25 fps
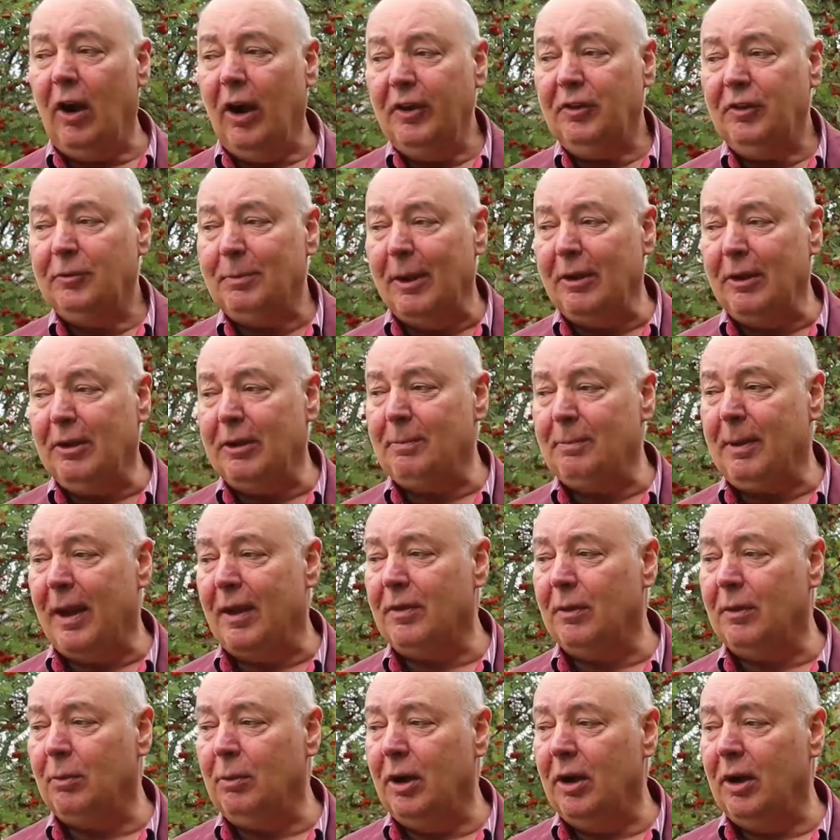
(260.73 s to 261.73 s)
I spoke
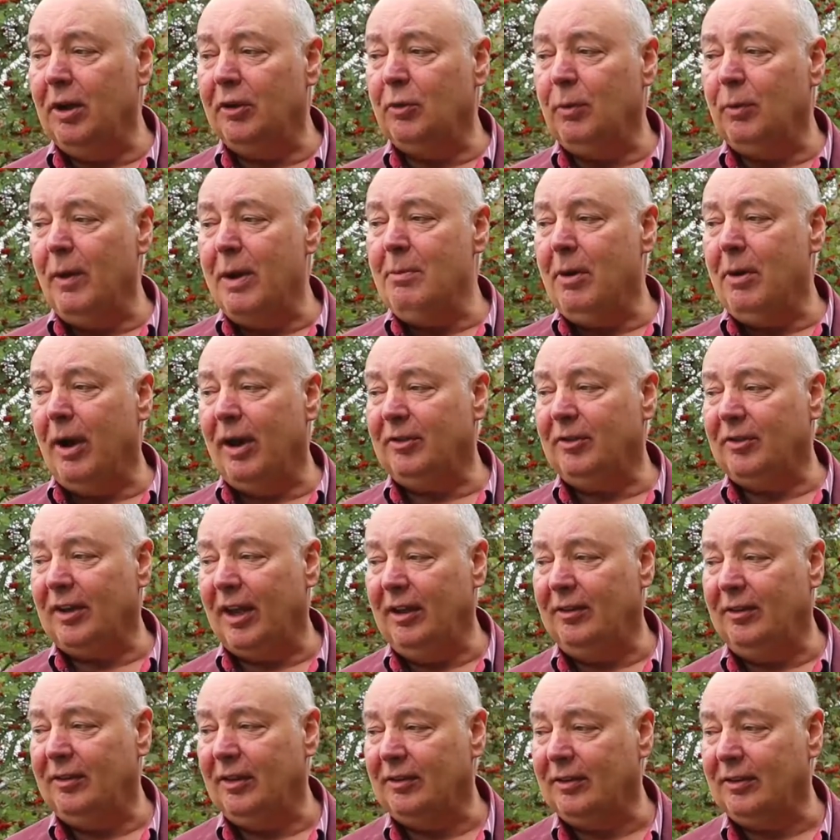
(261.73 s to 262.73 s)
about the words we might
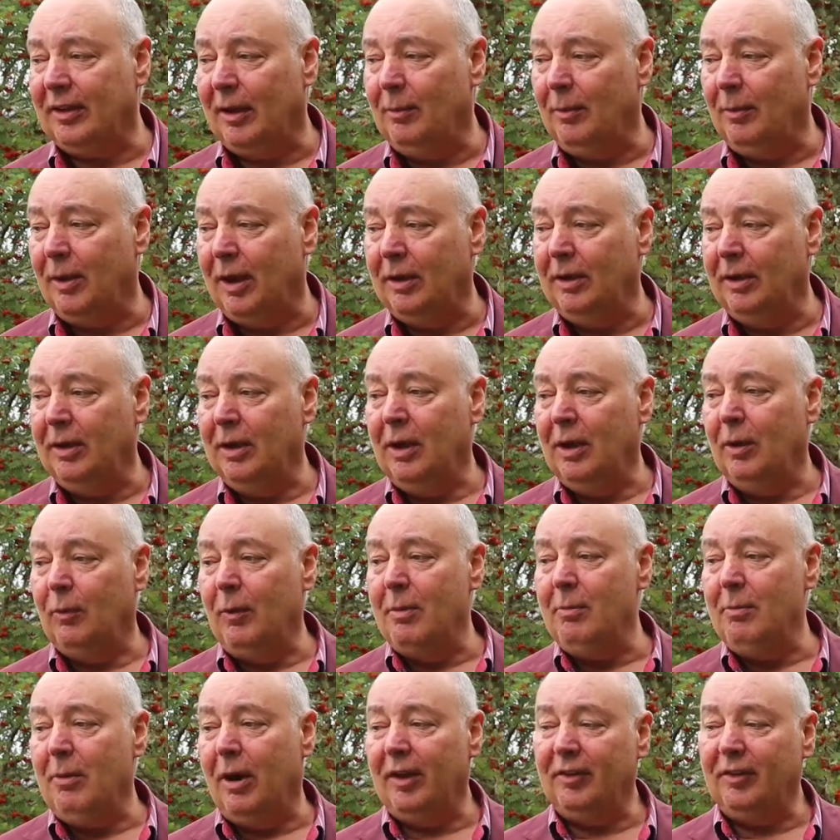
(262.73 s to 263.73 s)
say to someone
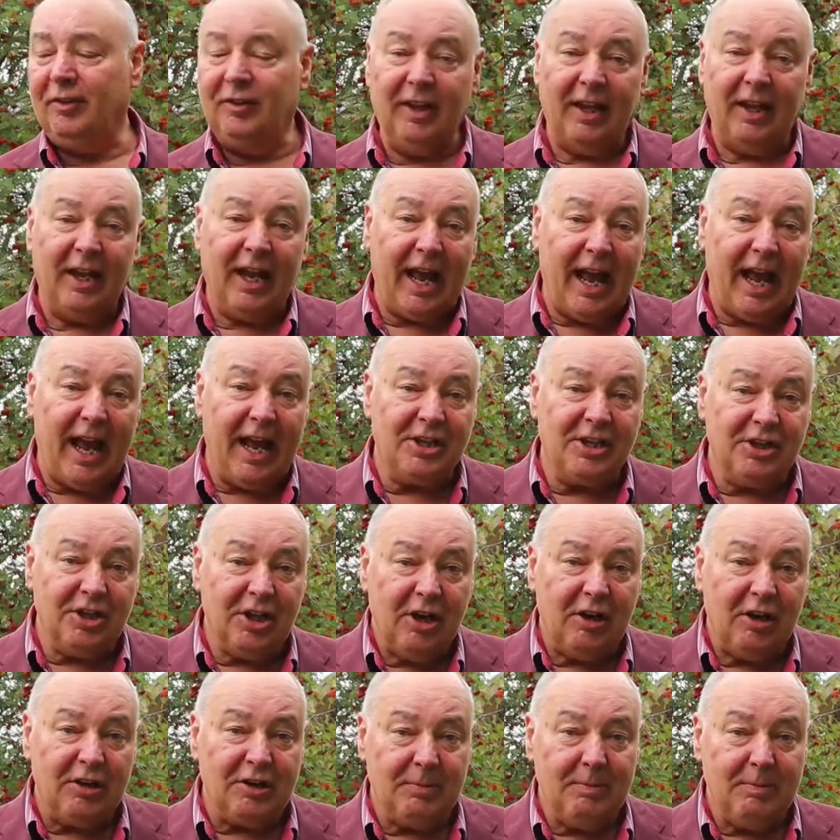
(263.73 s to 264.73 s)
we might see at our
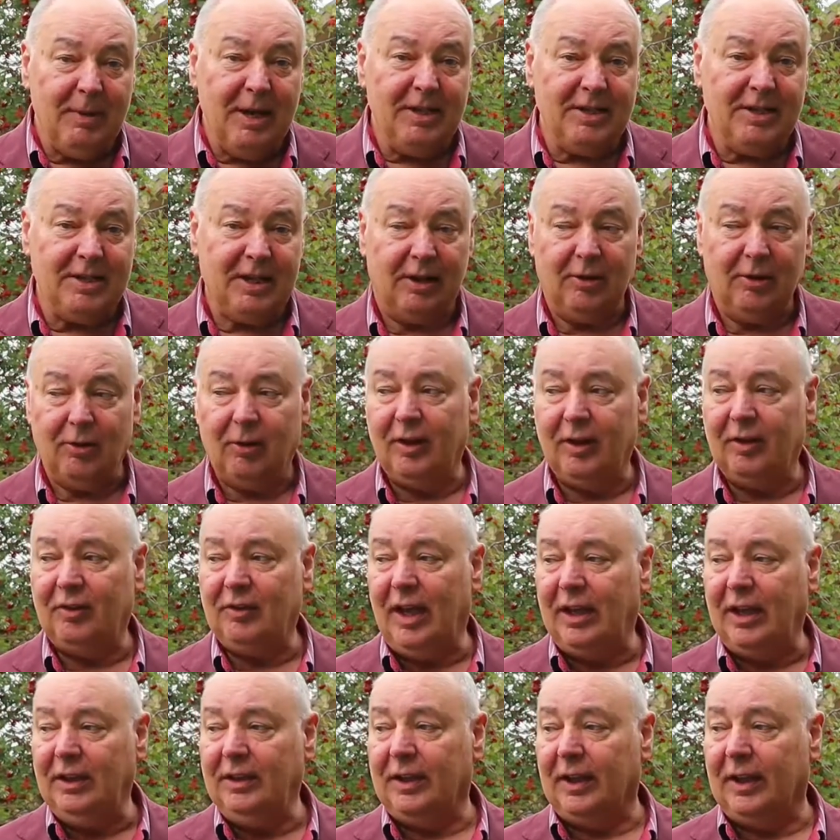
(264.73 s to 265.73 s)
church meeting on a
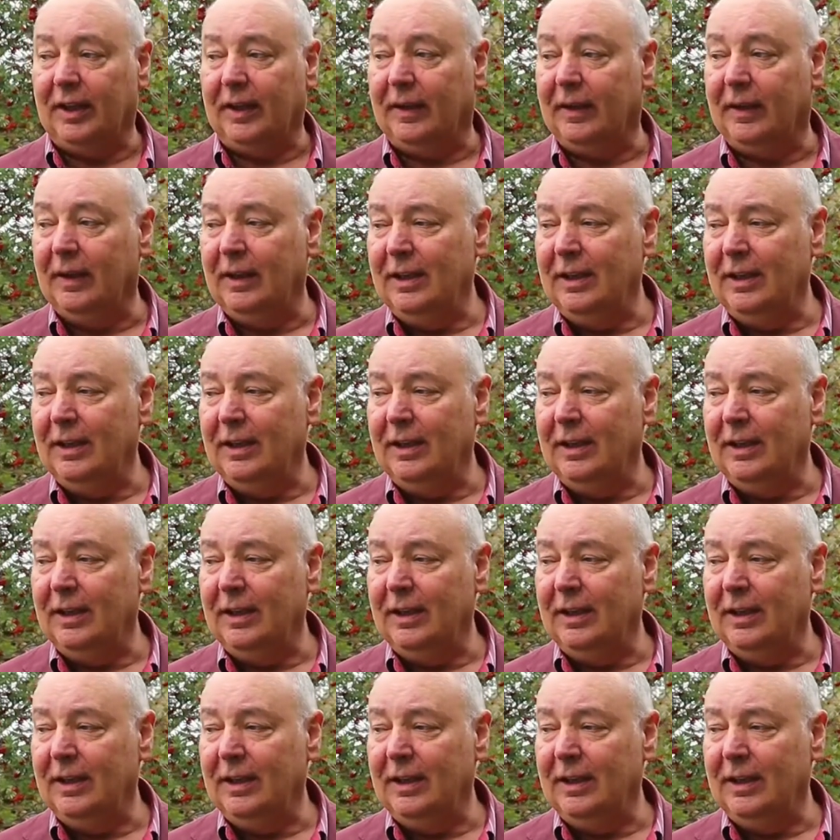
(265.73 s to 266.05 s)
Sunday.